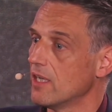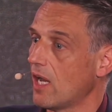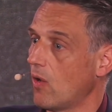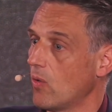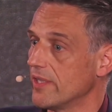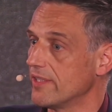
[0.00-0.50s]

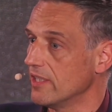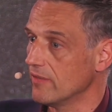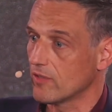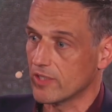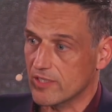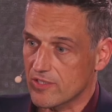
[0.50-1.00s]
our
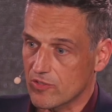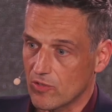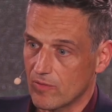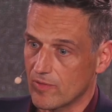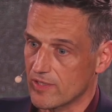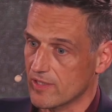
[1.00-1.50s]
delivery
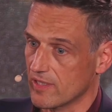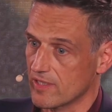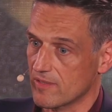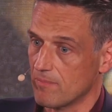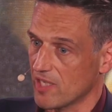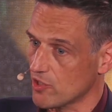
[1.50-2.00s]

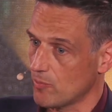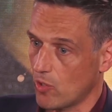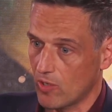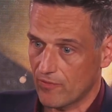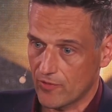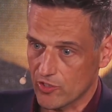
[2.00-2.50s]
services much
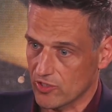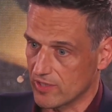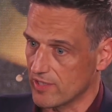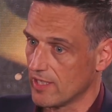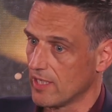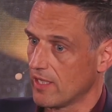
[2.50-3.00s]
more efficient.